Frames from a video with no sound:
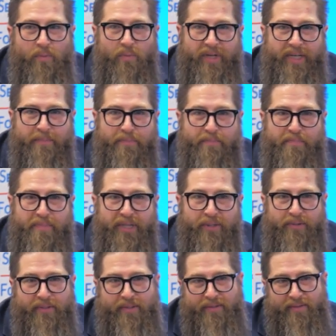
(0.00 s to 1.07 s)
we
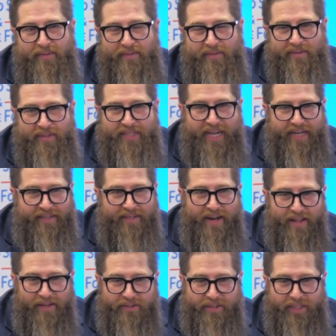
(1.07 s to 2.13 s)
built
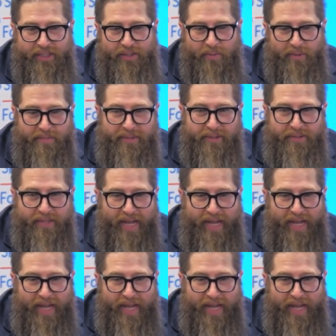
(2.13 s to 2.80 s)
technologies or we built